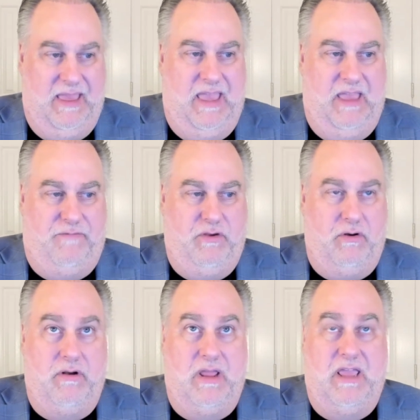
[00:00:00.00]
If
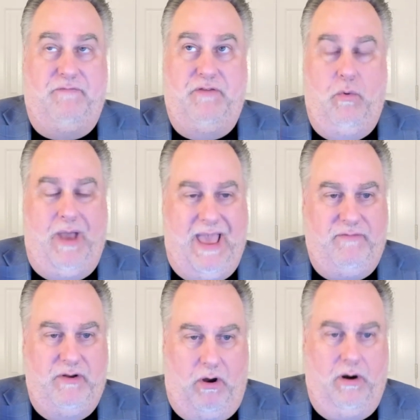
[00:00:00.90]
you have
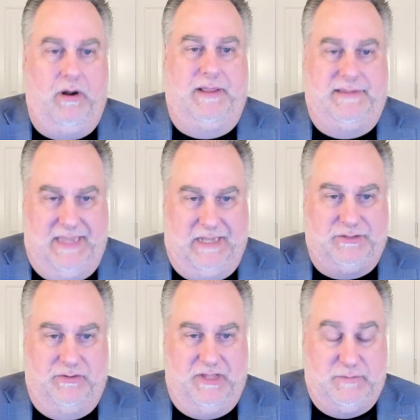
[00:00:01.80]
an
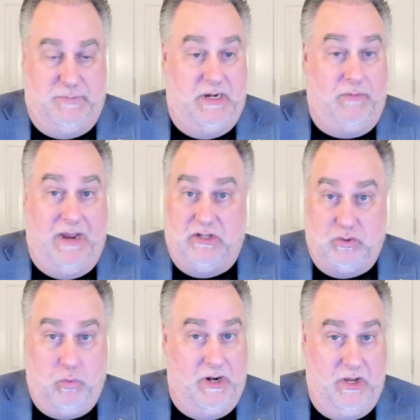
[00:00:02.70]
architecture that's been around
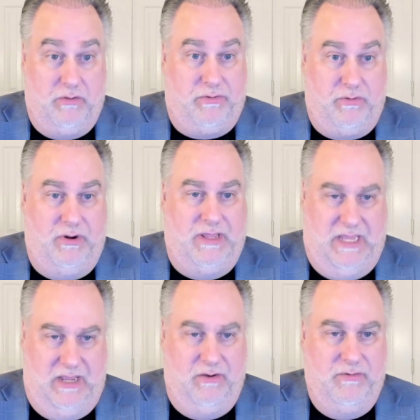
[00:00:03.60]
20 or 30
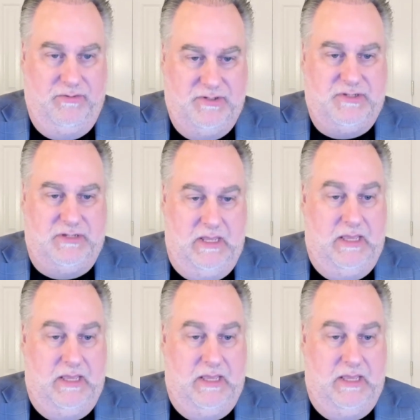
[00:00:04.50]
years,